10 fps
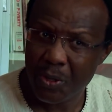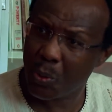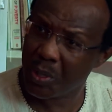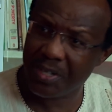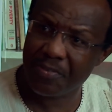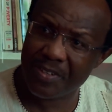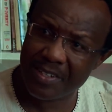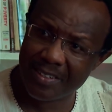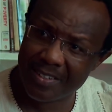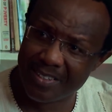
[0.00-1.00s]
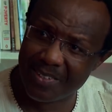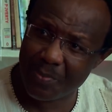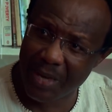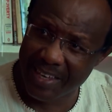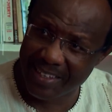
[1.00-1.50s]
What difference does it
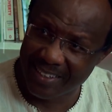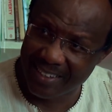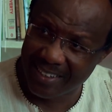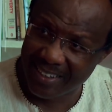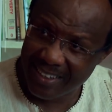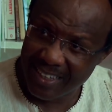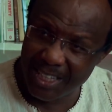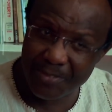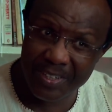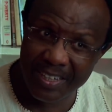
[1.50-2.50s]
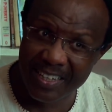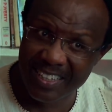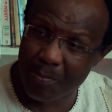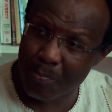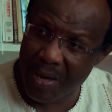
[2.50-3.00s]
make if it takes
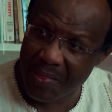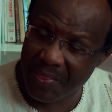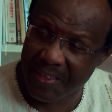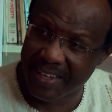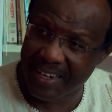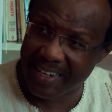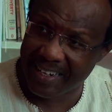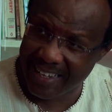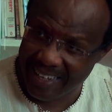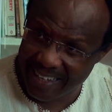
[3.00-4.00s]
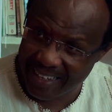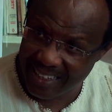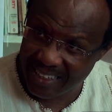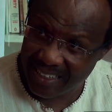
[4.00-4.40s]
a month and a day